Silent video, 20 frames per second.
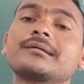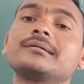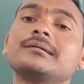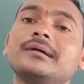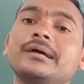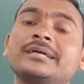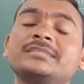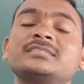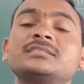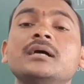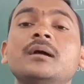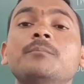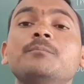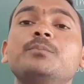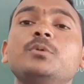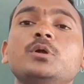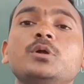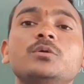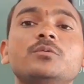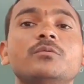
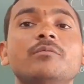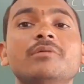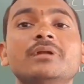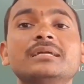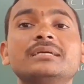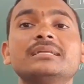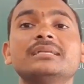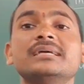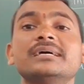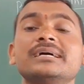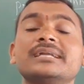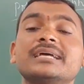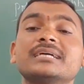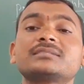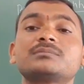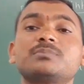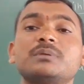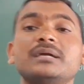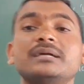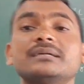Example will
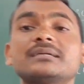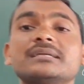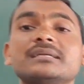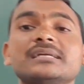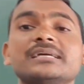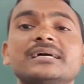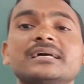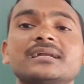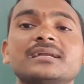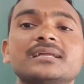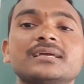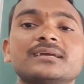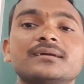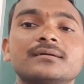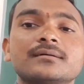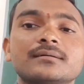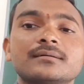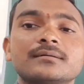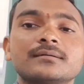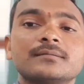explain clearly.
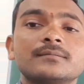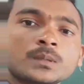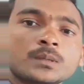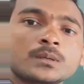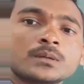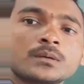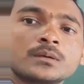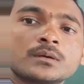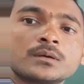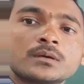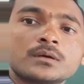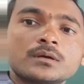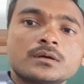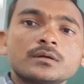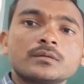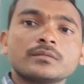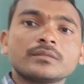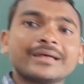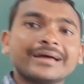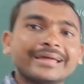
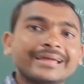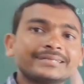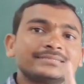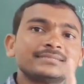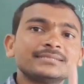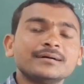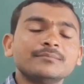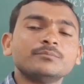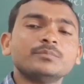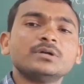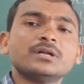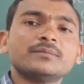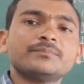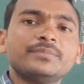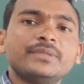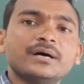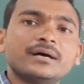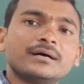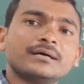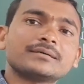The example of
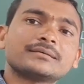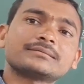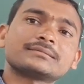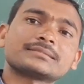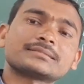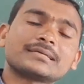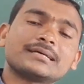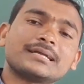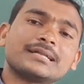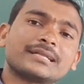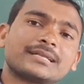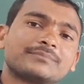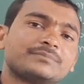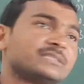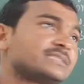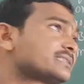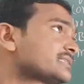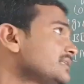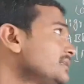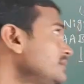the color of
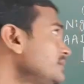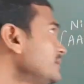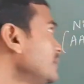the skin.